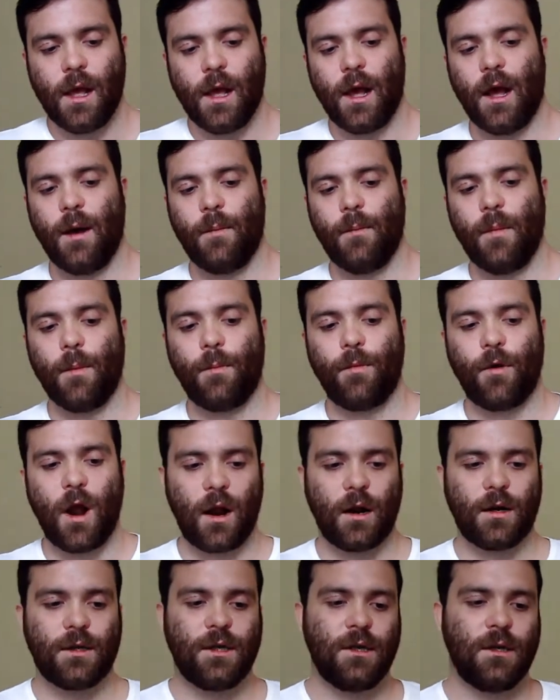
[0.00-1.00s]
a
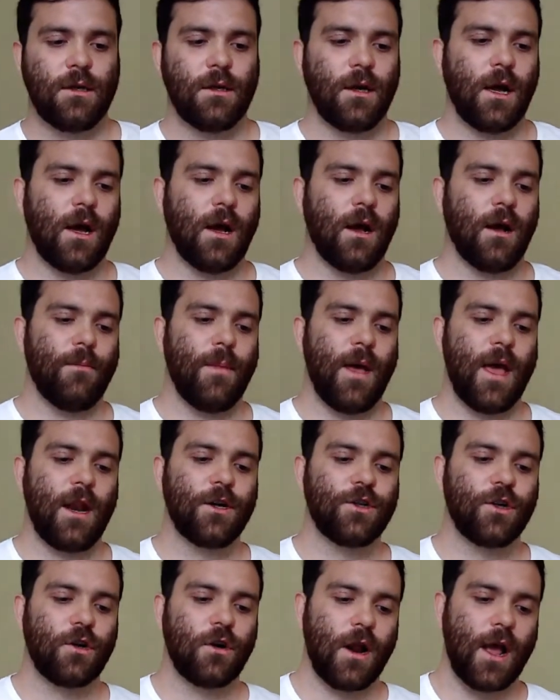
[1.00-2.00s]
product
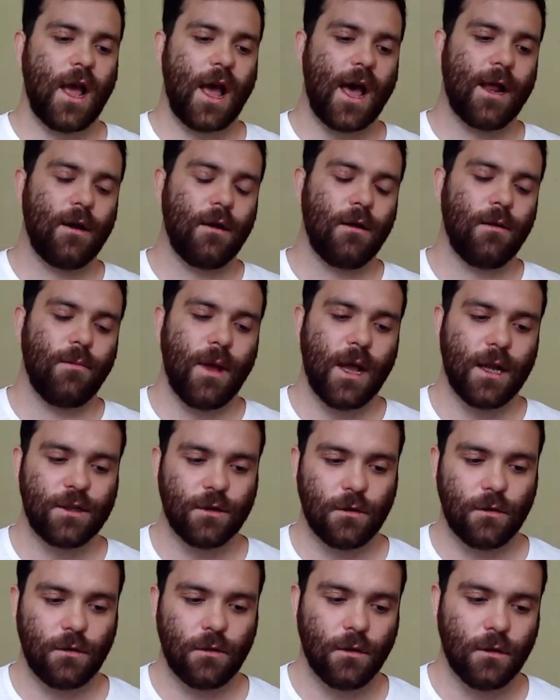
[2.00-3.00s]
manager at
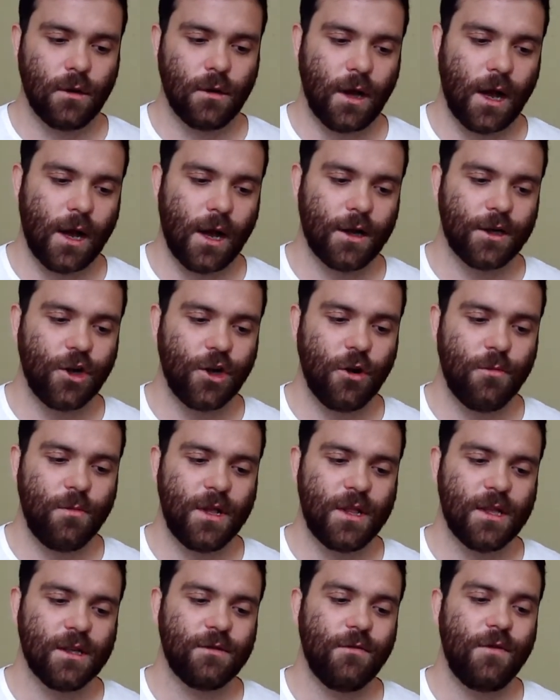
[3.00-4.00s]
MANTL showed me
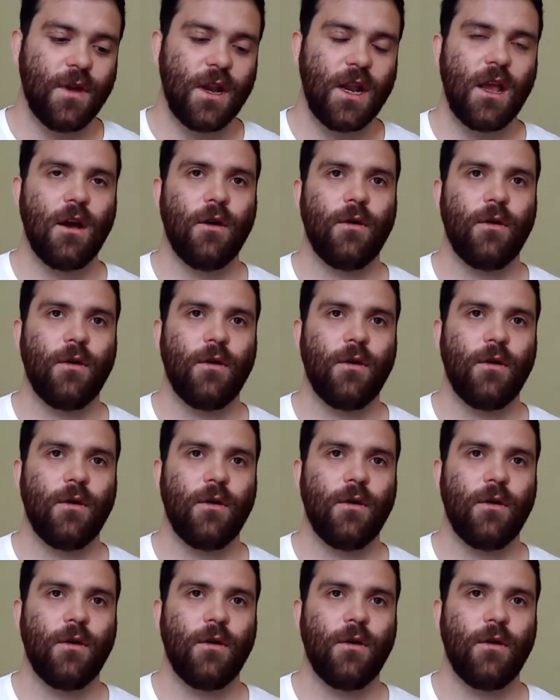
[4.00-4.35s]
this video